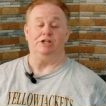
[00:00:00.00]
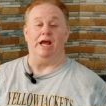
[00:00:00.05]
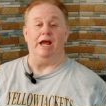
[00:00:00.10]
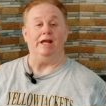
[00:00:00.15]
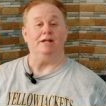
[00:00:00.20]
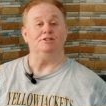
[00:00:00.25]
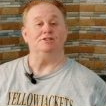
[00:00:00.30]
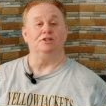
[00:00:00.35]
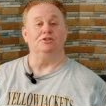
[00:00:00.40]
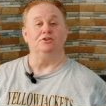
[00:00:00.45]

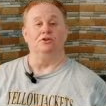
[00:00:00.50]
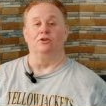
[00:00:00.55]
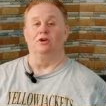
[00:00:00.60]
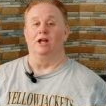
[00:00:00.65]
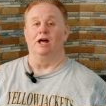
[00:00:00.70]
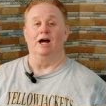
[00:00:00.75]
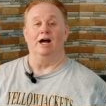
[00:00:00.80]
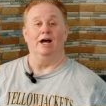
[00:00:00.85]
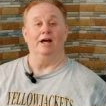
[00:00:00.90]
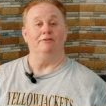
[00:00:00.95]
changing
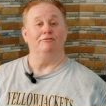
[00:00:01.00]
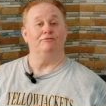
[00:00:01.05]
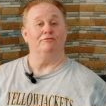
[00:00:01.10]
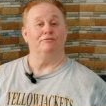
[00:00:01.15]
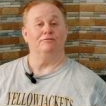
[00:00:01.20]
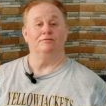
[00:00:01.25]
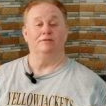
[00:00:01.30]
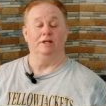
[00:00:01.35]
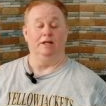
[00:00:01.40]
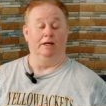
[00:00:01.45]
your life.
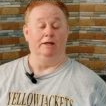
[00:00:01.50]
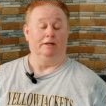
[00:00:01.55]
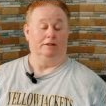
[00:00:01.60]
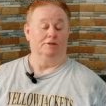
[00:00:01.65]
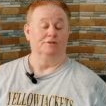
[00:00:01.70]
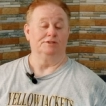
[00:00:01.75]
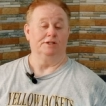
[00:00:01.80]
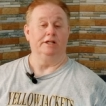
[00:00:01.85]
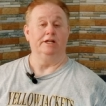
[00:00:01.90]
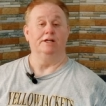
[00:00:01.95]

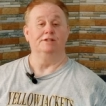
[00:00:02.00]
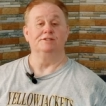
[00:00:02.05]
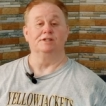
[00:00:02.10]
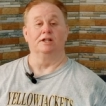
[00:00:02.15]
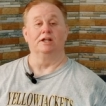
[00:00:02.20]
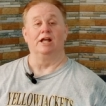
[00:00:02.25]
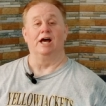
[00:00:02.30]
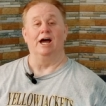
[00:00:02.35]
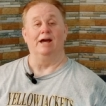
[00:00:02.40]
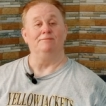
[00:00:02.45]
Because it is
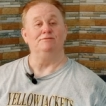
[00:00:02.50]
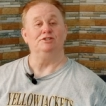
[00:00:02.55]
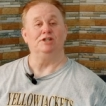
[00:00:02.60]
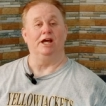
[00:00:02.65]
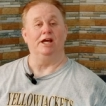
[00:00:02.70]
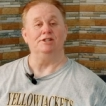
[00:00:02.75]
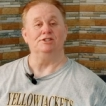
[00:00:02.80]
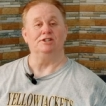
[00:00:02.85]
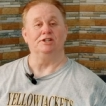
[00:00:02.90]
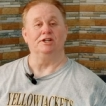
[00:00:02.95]
a
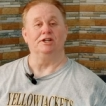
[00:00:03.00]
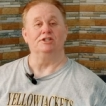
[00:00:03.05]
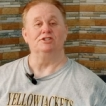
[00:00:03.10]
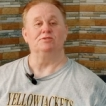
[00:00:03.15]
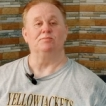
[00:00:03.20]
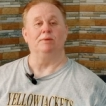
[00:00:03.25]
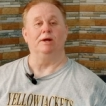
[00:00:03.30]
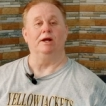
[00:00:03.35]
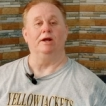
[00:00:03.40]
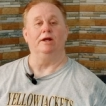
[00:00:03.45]
life-changing
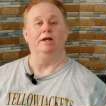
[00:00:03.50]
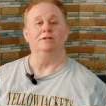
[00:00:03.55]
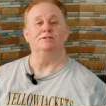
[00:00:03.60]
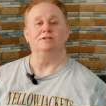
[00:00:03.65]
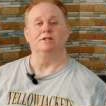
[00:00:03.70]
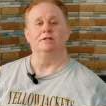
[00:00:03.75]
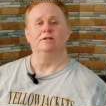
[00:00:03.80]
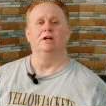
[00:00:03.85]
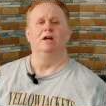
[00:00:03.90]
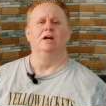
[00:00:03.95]

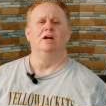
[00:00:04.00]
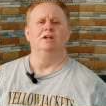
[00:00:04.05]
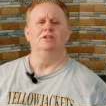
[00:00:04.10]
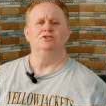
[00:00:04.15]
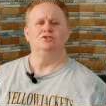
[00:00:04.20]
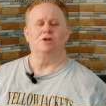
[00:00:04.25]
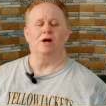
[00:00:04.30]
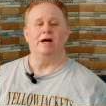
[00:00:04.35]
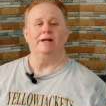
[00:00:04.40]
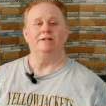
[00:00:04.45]
experience, and
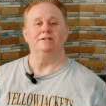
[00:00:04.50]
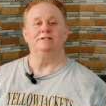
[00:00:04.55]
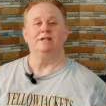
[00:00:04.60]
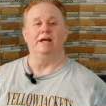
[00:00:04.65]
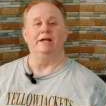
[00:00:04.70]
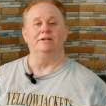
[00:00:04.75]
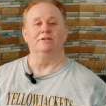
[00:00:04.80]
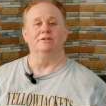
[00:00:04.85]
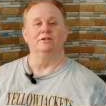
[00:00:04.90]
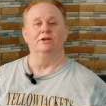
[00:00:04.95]
try to
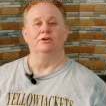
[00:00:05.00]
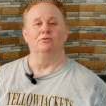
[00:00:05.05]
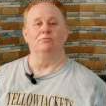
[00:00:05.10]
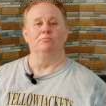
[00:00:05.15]
take a